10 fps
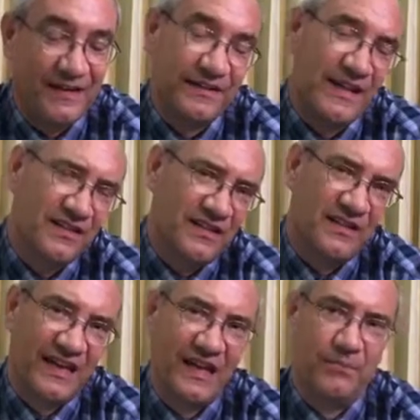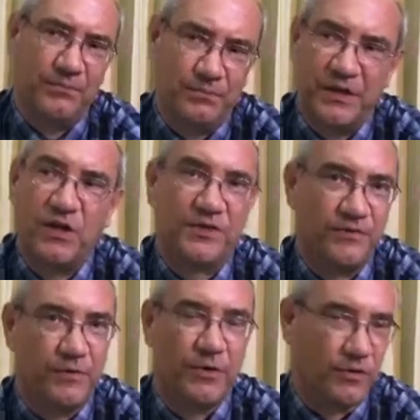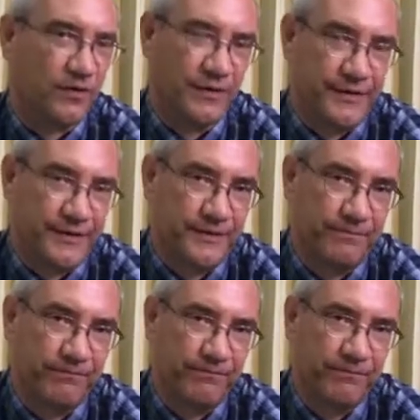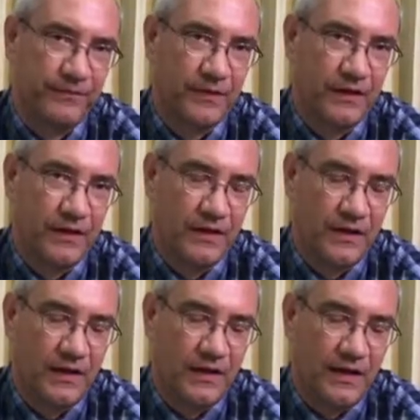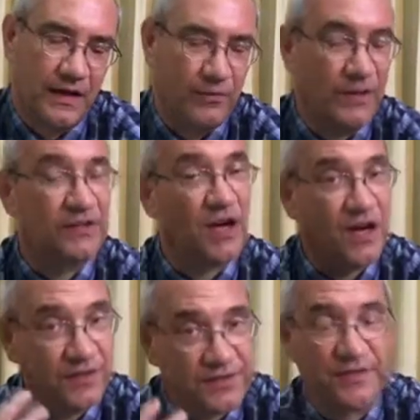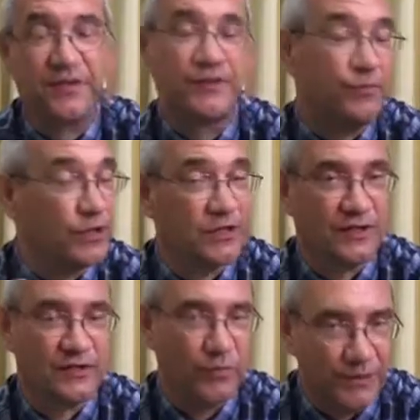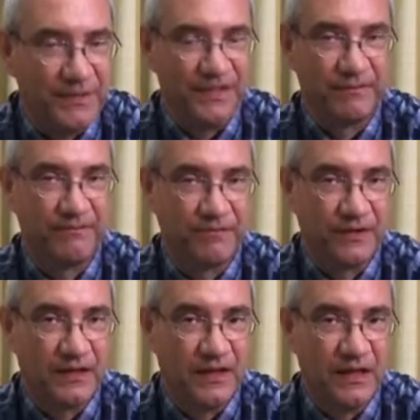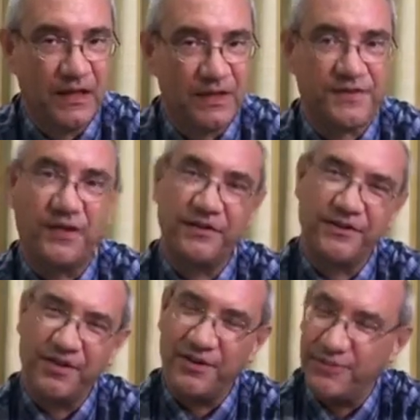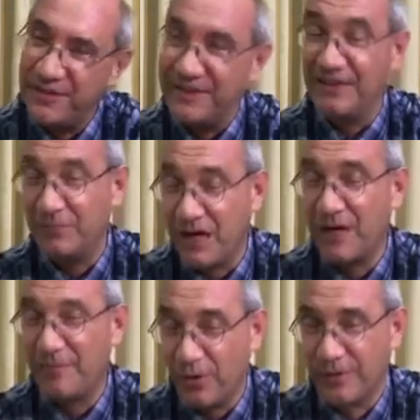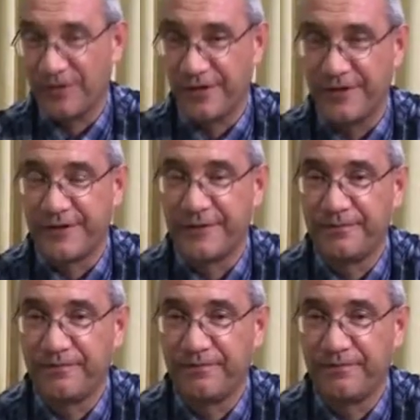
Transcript: and it actually came because of a broken heart. And when God started to work with me, and started started to heal my broken heart,